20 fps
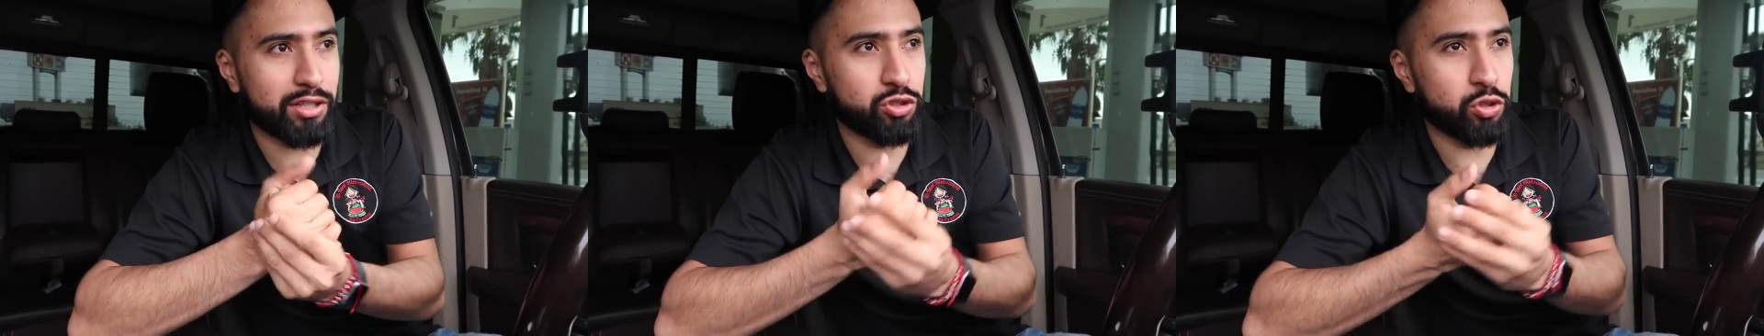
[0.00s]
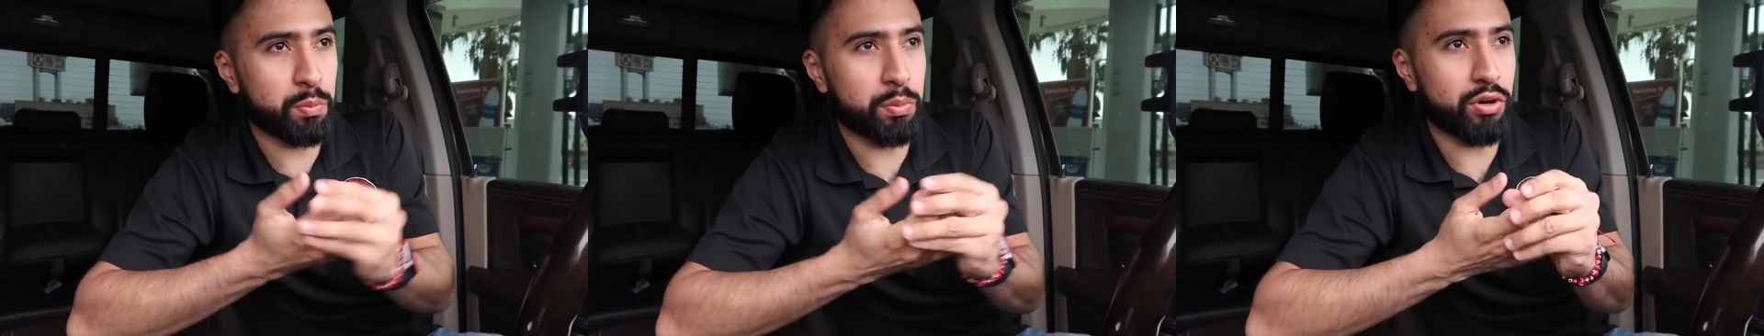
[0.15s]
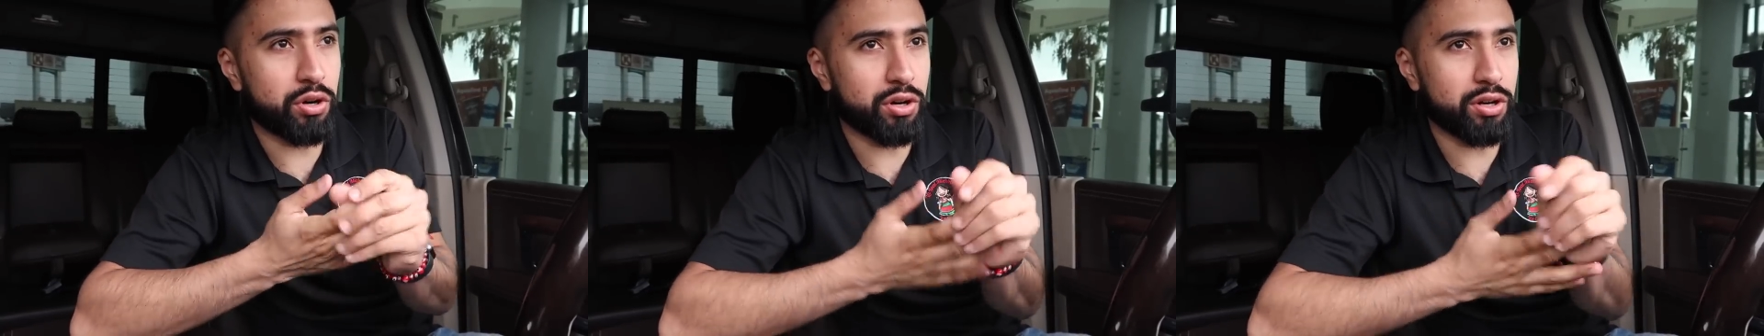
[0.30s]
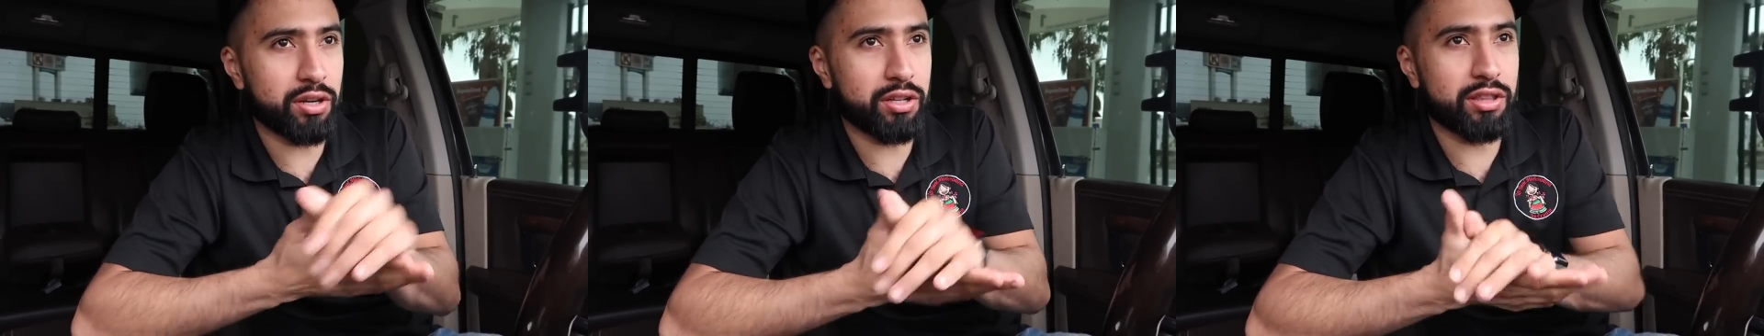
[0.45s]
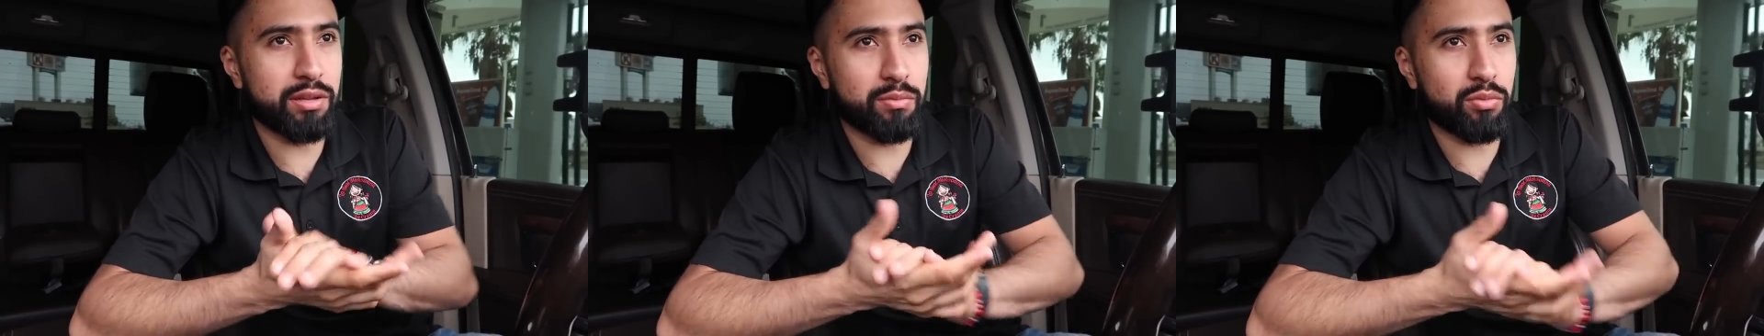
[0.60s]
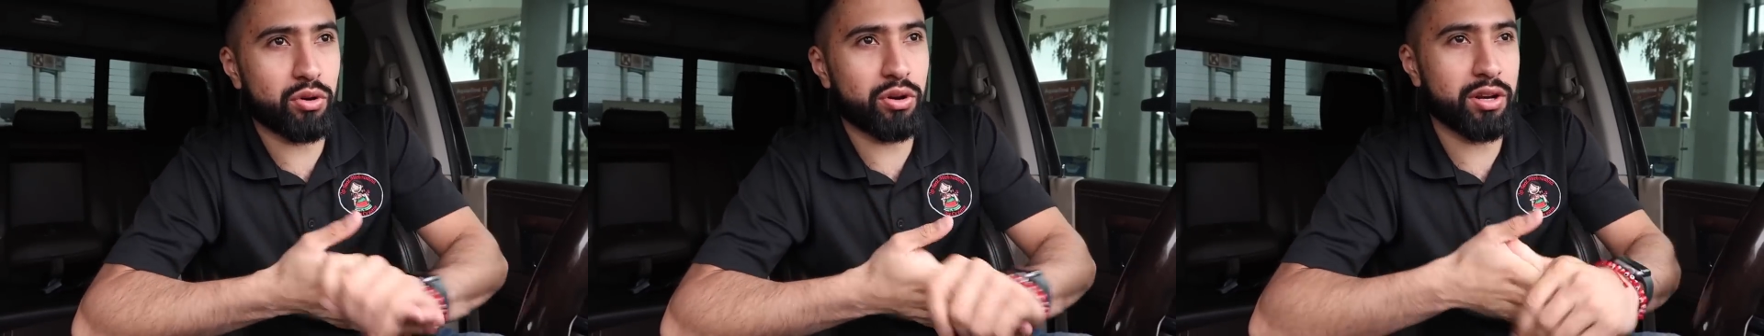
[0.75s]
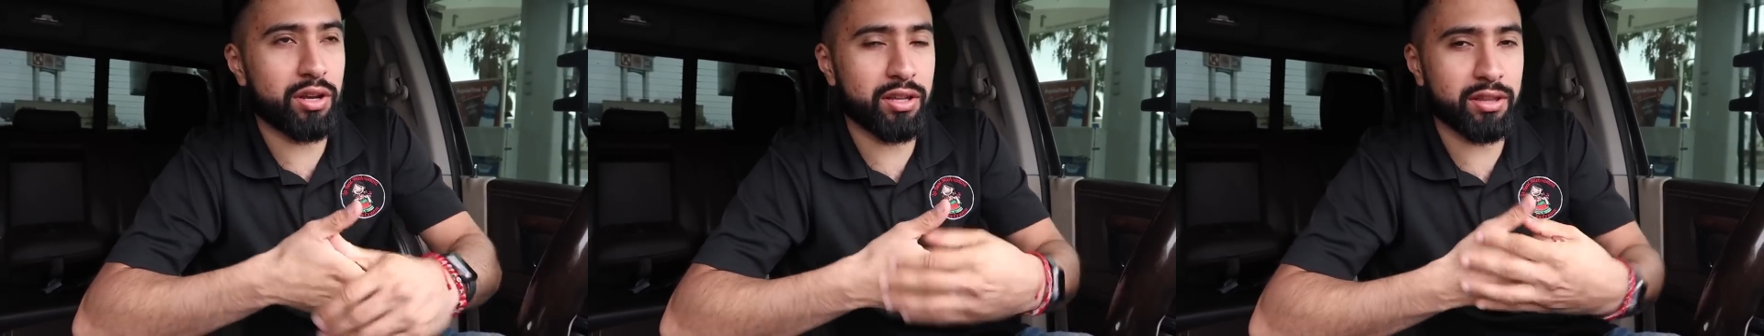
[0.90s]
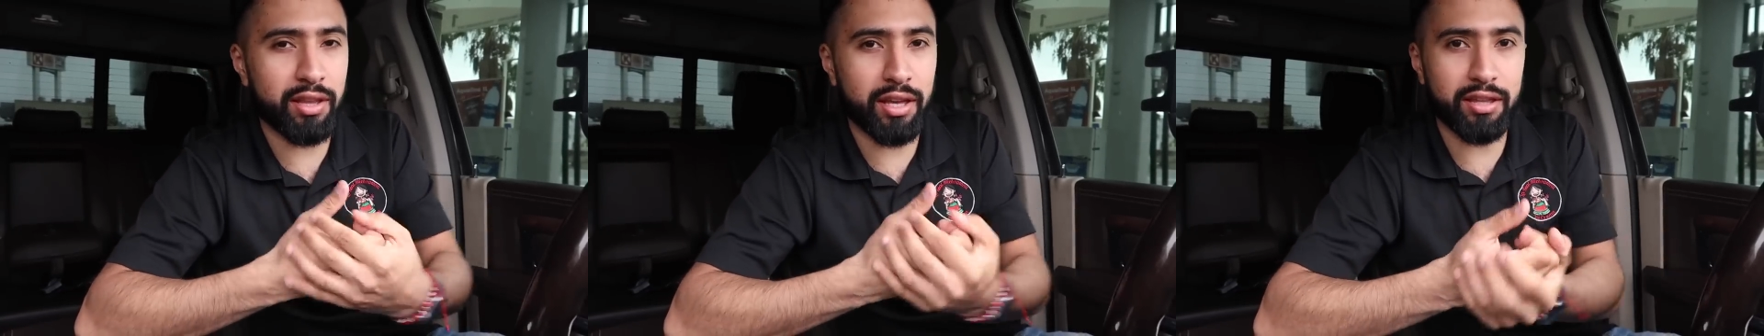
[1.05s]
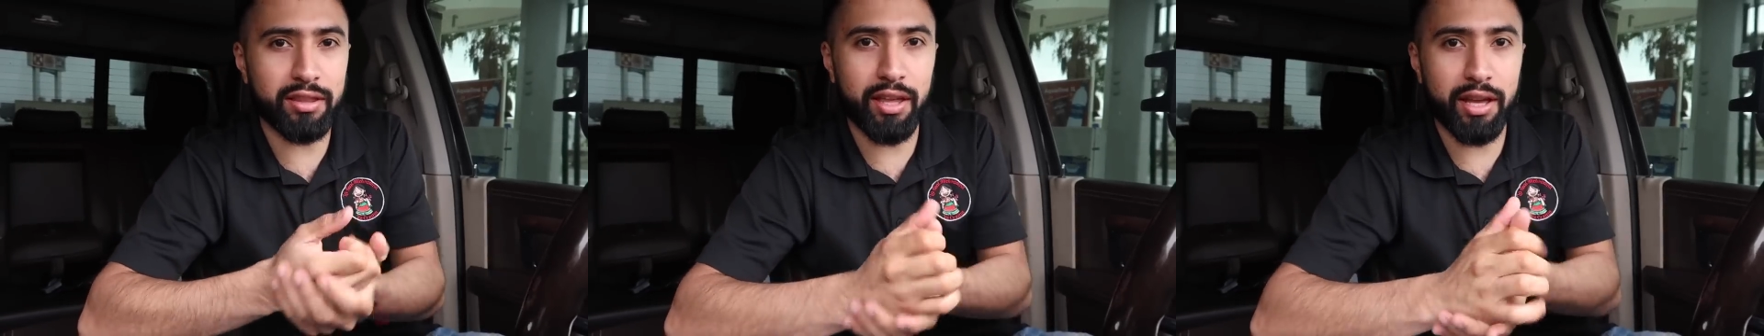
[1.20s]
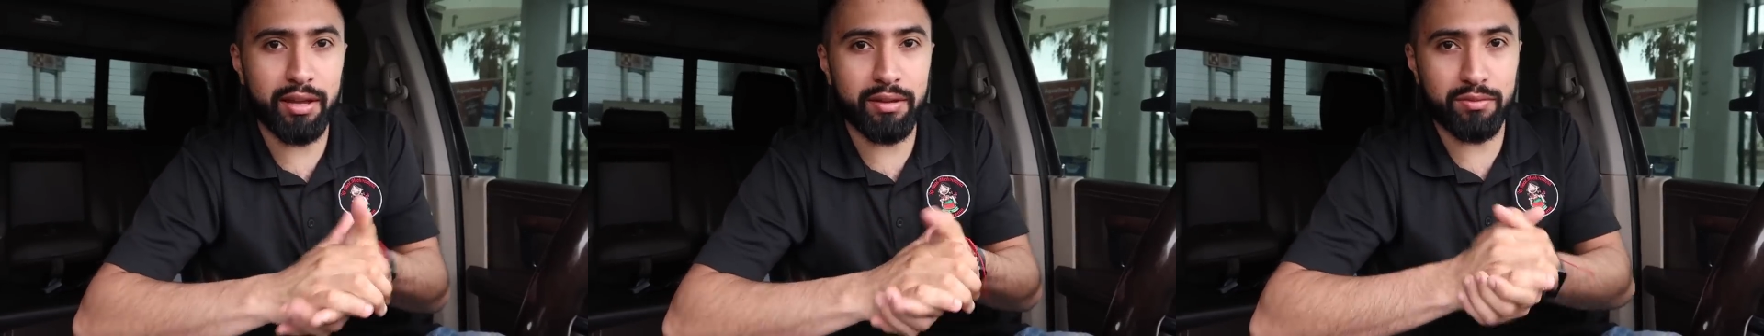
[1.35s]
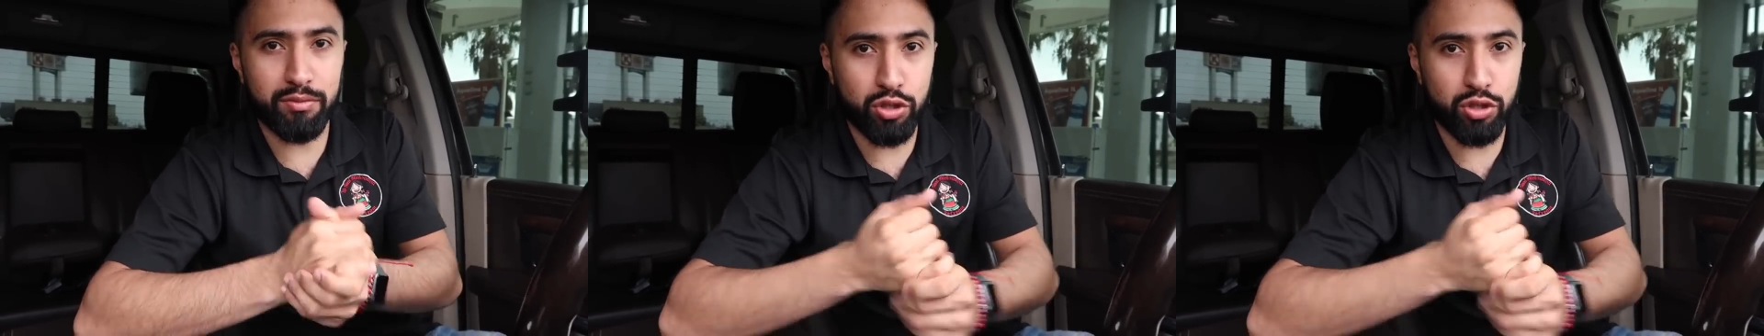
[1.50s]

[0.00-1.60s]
super early in the morning and they